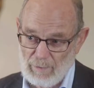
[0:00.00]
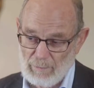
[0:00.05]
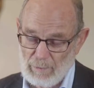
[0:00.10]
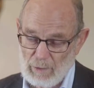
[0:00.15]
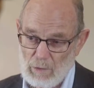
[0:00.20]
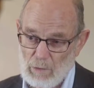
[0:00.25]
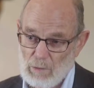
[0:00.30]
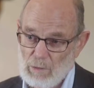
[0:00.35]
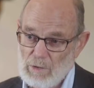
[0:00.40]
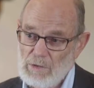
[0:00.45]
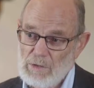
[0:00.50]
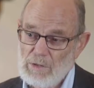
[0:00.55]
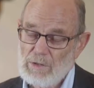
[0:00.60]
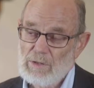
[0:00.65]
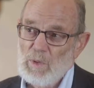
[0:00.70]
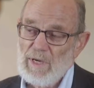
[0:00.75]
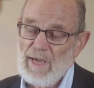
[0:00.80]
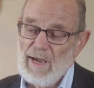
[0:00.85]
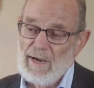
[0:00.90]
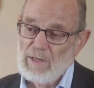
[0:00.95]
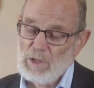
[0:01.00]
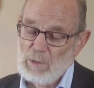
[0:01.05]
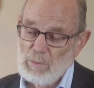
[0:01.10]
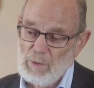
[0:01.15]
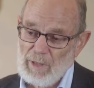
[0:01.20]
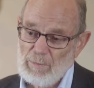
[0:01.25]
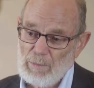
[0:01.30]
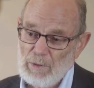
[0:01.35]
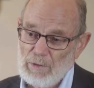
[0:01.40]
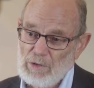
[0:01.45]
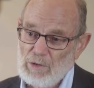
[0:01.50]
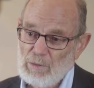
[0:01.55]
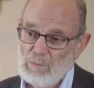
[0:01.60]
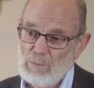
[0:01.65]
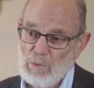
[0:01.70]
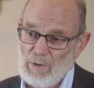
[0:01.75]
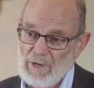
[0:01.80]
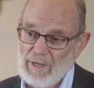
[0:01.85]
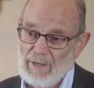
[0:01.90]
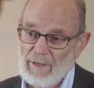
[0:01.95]
from the course. We ask people to
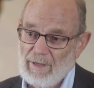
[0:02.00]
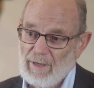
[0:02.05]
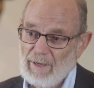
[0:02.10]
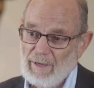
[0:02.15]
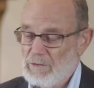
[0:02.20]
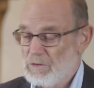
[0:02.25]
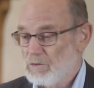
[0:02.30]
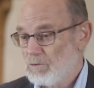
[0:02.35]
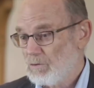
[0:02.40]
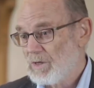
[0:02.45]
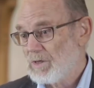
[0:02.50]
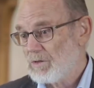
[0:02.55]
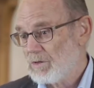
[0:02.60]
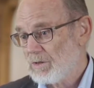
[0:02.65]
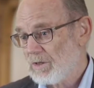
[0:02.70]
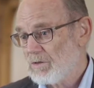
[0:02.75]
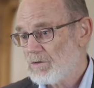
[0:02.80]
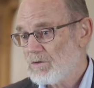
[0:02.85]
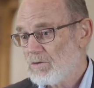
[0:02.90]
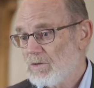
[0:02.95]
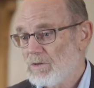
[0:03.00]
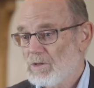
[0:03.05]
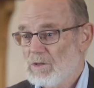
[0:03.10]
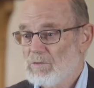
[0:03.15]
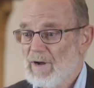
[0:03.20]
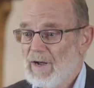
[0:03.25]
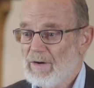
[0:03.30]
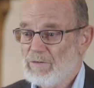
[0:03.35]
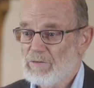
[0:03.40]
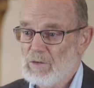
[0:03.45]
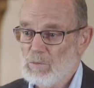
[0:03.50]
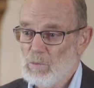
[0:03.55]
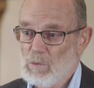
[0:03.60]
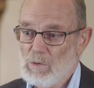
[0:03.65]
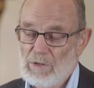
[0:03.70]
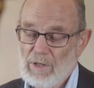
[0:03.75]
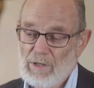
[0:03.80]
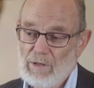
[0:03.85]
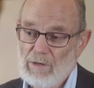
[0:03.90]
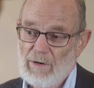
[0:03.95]
bring the strategic issue that they're actually
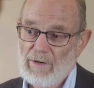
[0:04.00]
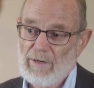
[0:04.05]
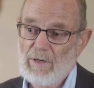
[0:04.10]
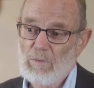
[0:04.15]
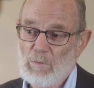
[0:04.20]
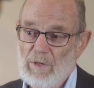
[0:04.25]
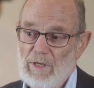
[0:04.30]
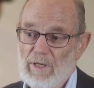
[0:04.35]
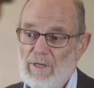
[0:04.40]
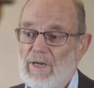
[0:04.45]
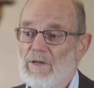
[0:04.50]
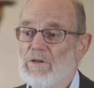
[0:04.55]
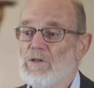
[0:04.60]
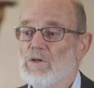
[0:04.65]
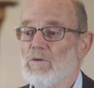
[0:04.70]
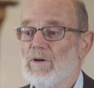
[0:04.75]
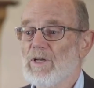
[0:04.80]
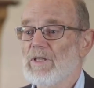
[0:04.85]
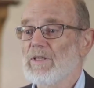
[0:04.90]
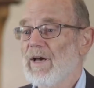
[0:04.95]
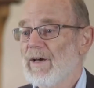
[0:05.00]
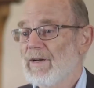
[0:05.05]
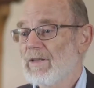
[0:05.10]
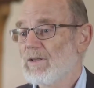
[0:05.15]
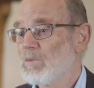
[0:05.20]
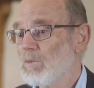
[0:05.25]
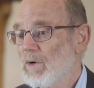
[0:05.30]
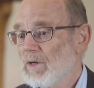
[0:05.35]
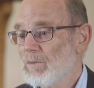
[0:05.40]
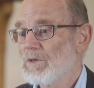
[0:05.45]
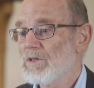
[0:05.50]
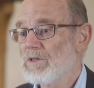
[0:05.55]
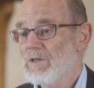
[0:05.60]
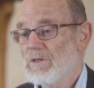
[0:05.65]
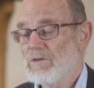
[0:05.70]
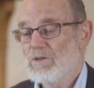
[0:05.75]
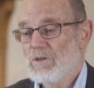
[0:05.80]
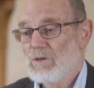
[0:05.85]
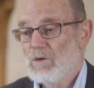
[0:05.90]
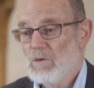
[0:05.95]
working on, and we integrate that in the way we
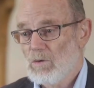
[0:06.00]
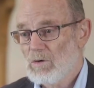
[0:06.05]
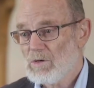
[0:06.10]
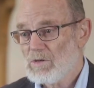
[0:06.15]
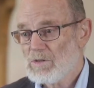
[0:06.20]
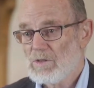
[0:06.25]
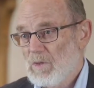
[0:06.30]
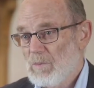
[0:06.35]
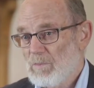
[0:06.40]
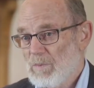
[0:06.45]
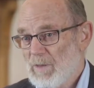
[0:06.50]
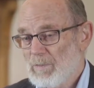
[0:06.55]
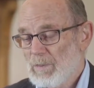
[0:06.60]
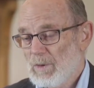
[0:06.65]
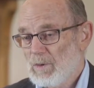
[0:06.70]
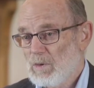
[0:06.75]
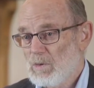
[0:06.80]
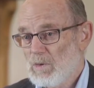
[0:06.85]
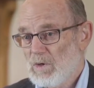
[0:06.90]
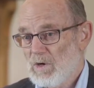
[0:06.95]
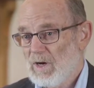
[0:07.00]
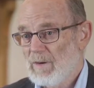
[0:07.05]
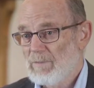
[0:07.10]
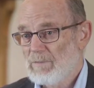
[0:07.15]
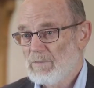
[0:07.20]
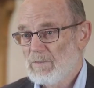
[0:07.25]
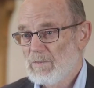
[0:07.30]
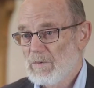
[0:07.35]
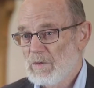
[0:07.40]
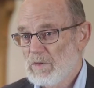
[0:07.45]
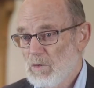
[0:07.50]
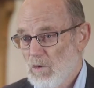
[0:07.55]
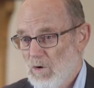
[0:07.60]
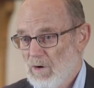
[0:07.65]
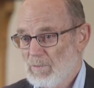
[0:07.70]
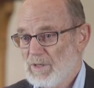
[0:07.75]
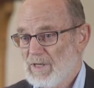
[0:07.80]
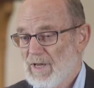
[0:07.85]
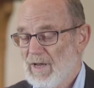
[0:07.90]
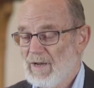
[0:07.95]
teach the course. People who come
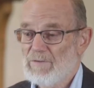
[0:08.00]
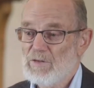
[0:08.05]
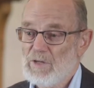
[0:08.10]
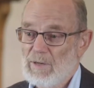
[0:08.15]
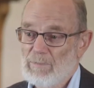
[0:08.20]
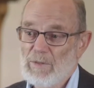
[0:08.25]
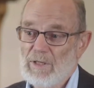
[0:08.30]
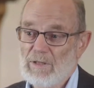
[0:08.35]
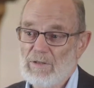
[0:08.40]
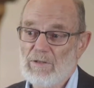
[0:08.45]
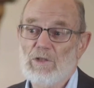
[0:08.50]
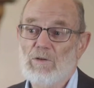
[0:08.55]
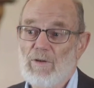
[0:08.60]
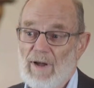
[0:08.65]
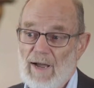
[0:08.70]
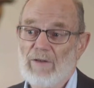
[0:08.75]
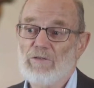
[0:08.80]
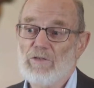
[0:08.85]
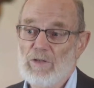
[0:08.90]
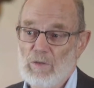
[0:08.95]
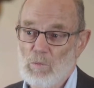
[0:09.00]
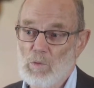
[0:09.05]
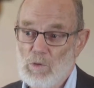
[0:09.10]
normally have something that they're actually